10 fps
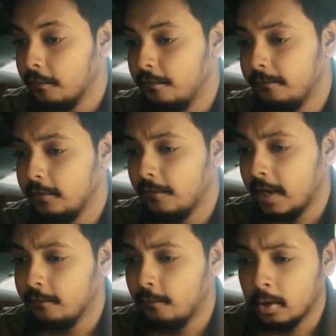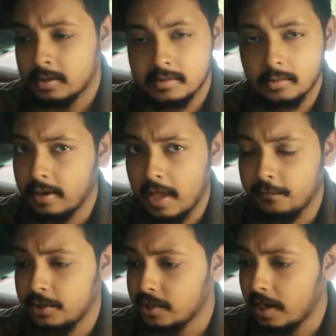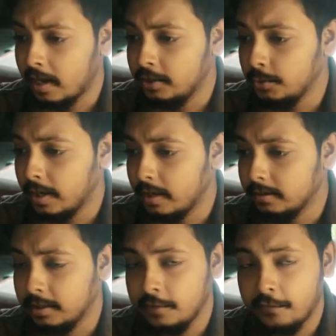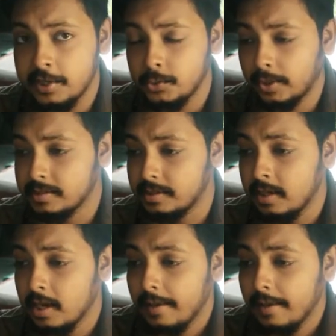55 watts on average and you the difference you can see